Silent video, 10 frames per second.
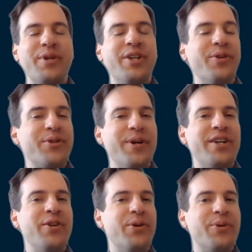We don't
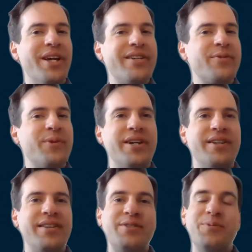quite know yet
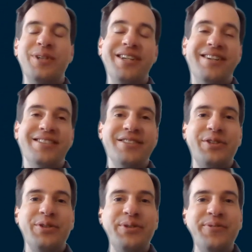where this will lead us
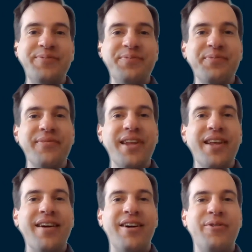to.
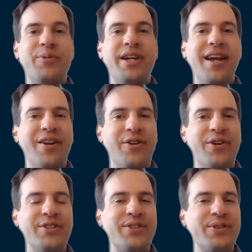We
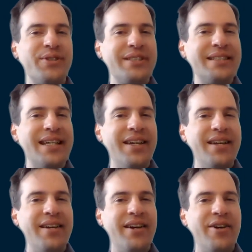cannot also
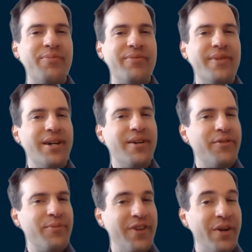say
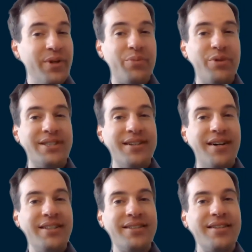very
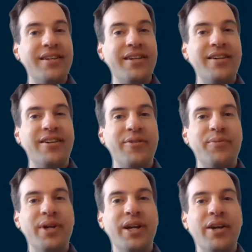precisely
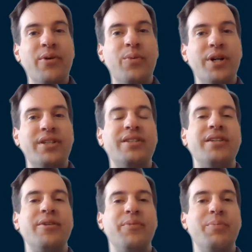what
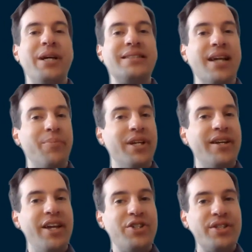the best
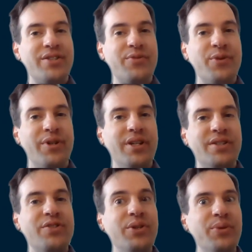applications for
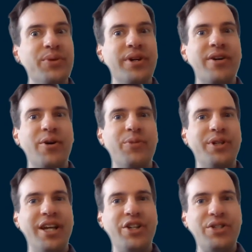these new
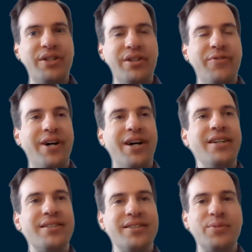computational
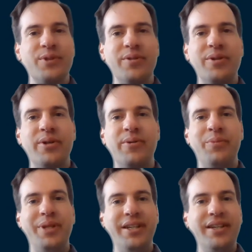devices will
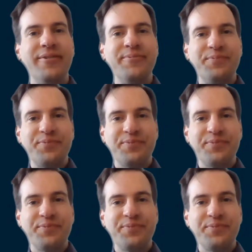be.